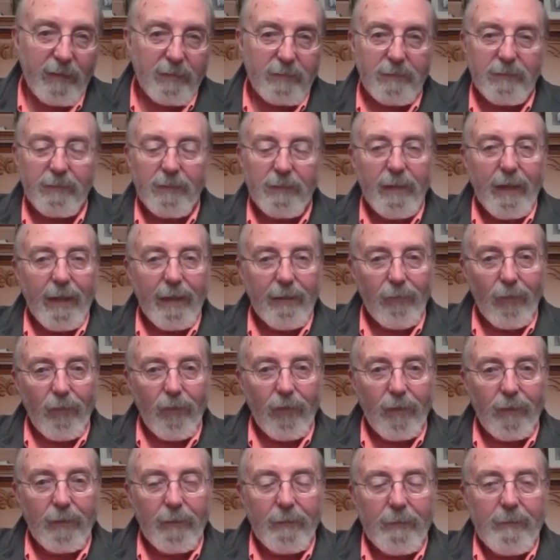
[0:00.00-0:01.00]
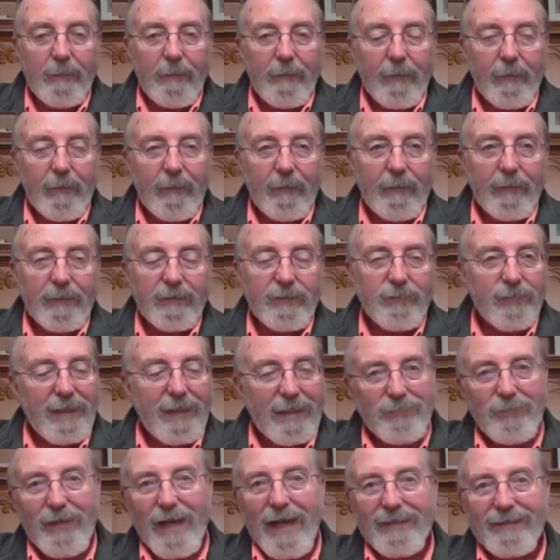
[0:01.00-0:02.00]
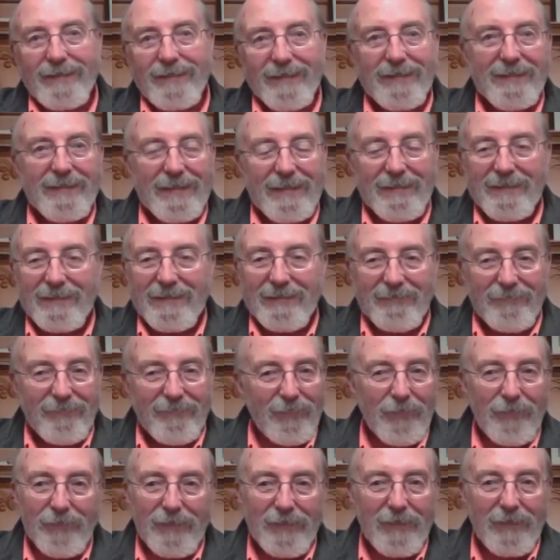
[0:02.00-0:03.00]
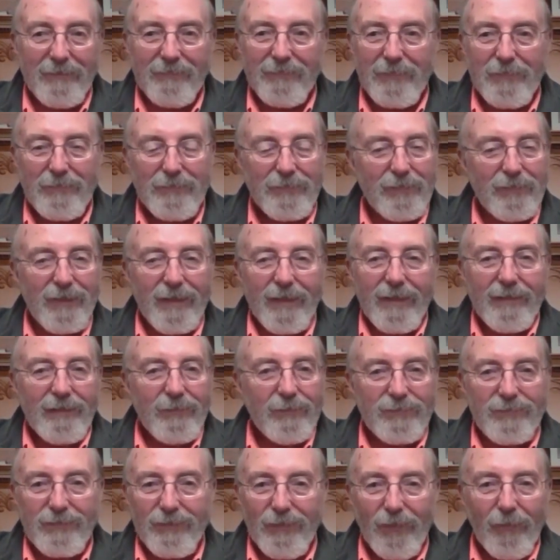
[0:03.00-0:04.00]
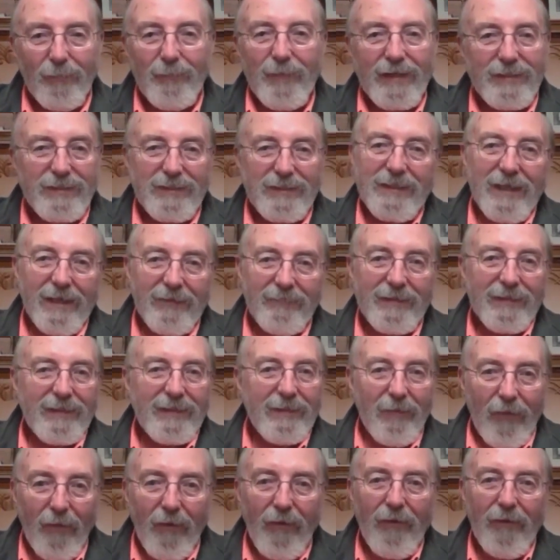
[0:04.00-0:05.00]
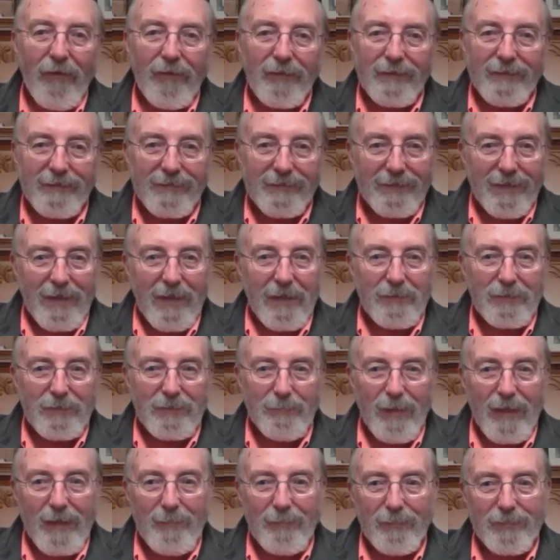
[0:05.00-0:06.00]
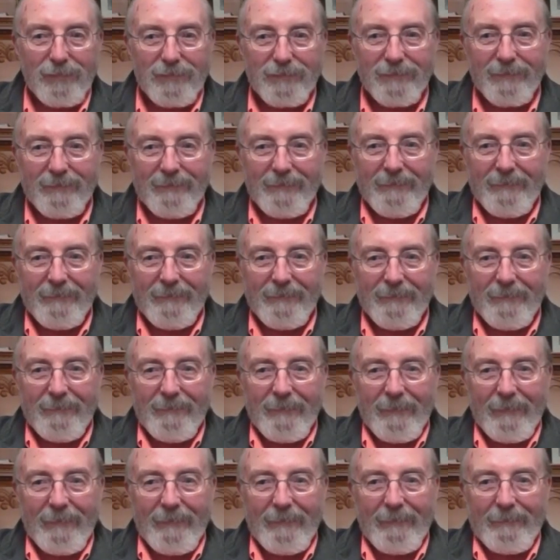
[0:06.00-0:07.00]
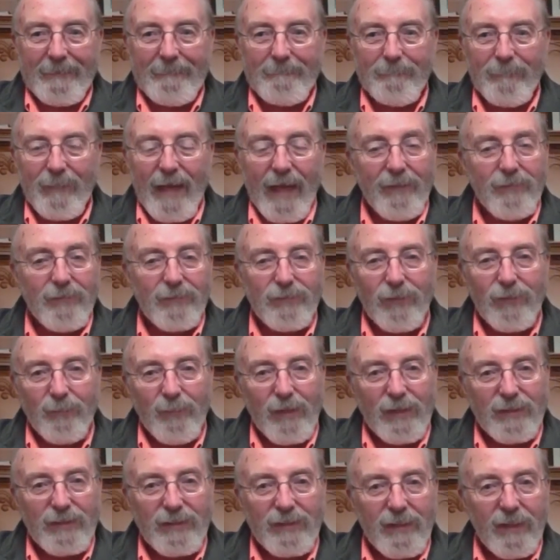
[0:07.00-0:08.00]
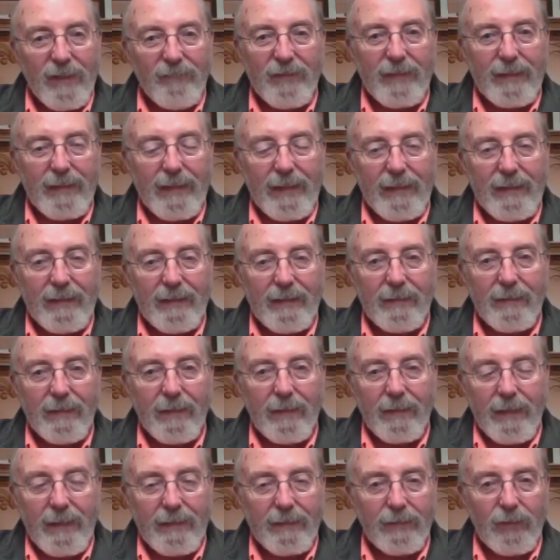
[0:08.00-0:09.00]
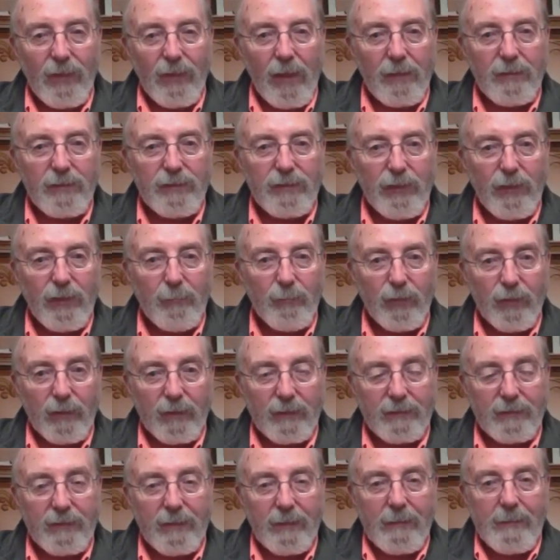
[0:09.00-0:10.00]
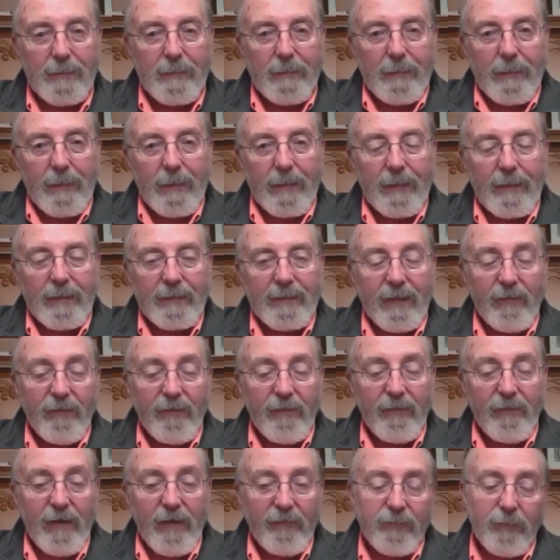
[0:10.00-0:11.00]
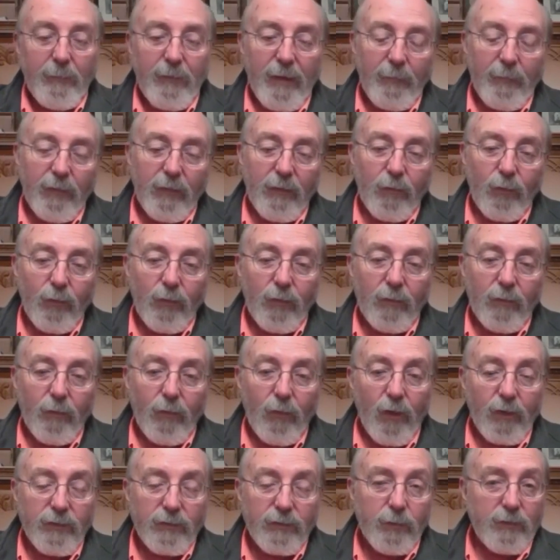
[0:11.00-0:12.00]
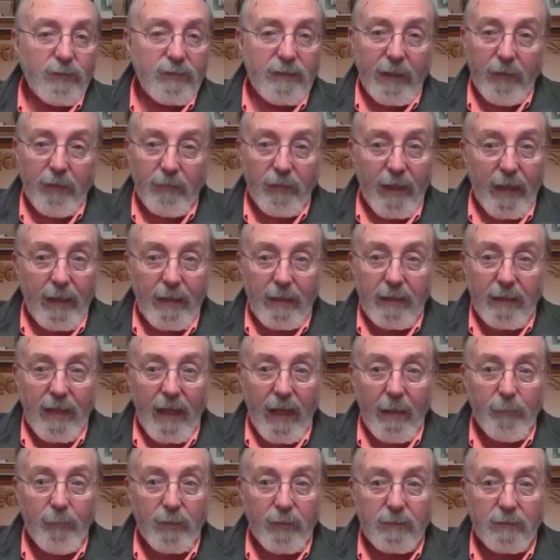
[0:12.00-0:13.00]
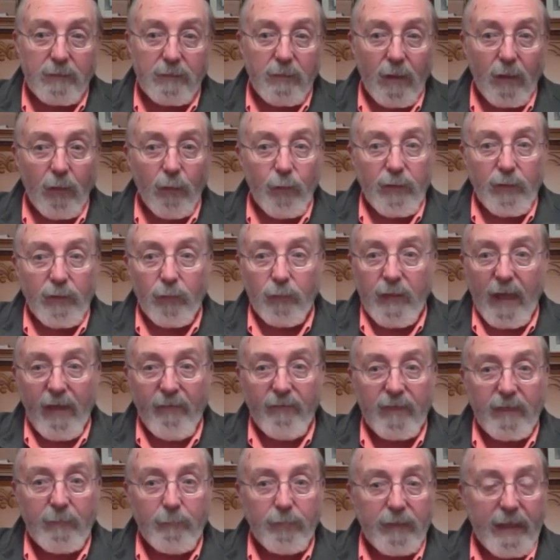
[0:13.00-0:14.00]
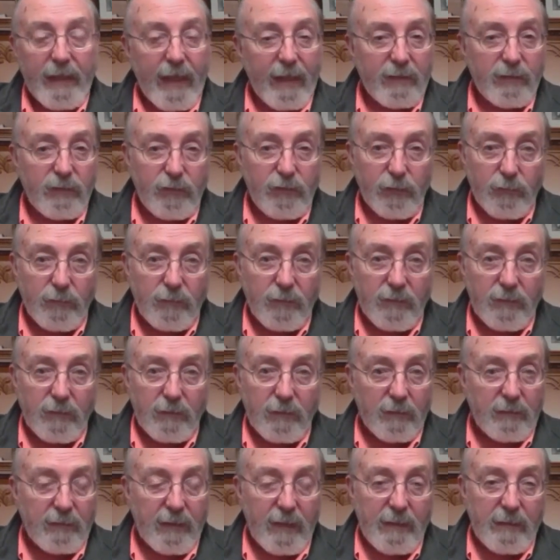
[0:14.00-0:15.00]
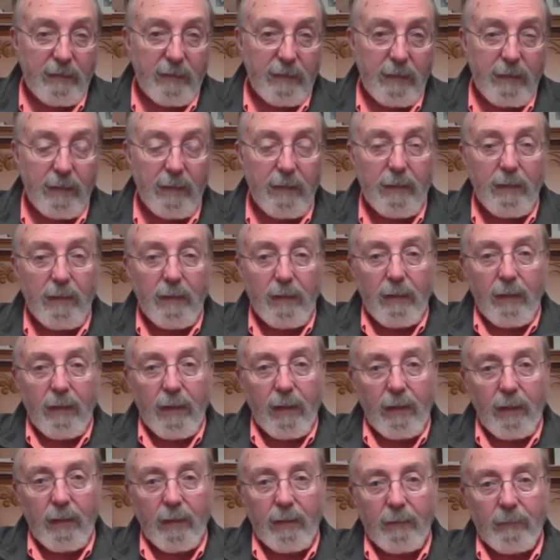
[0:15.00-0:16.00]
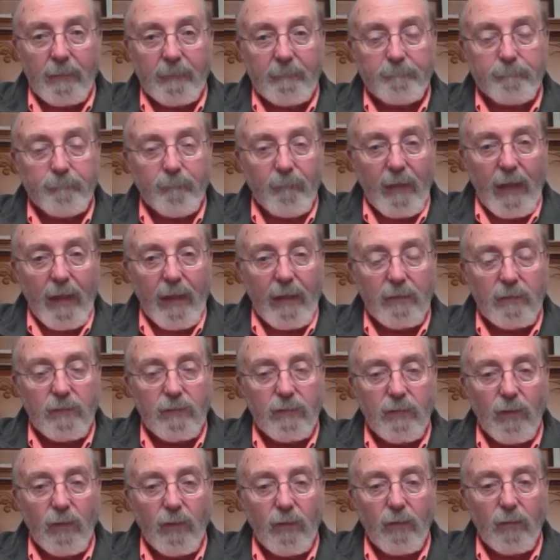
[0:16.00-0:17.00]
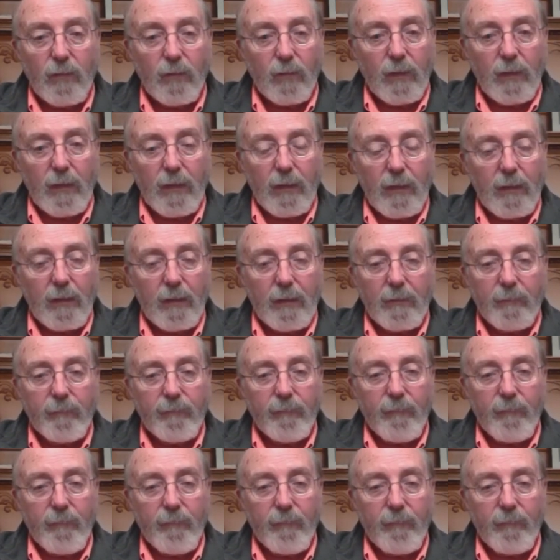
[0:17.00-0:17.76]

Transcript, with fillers: at all. So I tracked in further into the future. There's no mention of it at all in the college papers. And there's no mention of it in the college yearbooks. Now you have to remember, we're also a segregated campus. We don't have any Black students attending. And so